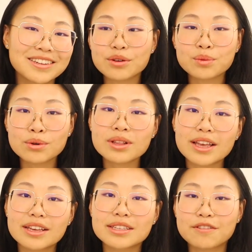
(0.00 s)
And the rule
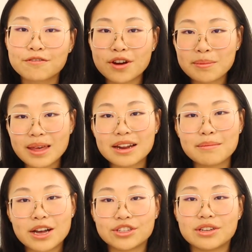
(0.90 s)
is, from that
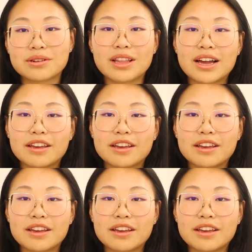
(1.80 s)
imaginary line,